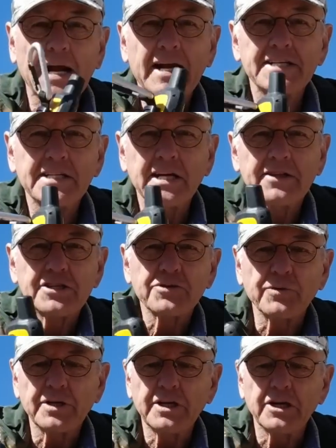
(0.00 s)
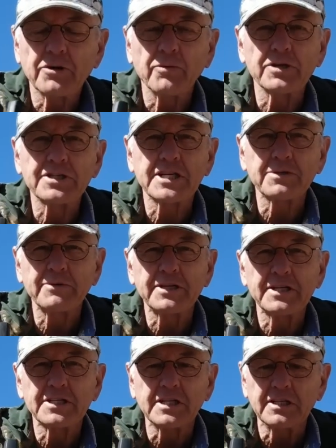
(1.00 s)
like I say, this one here has been
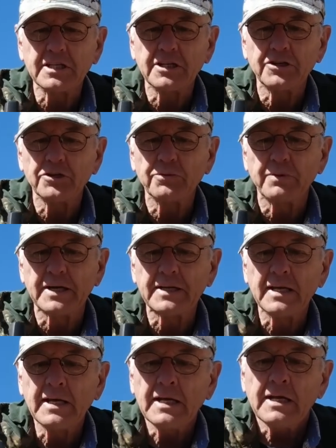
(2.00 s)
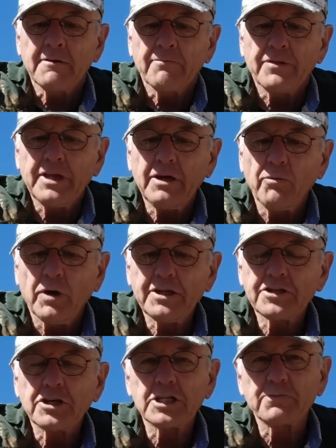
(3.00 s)
discontinued, but the one
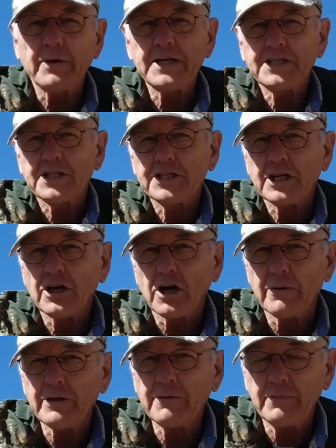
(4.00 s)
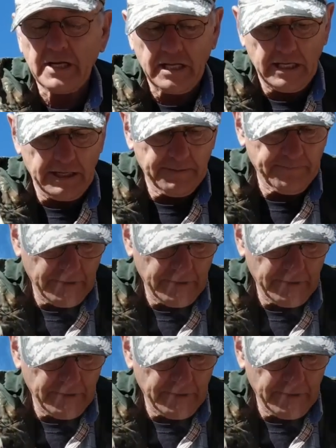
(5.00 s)
that took its place is the Garmin Mini.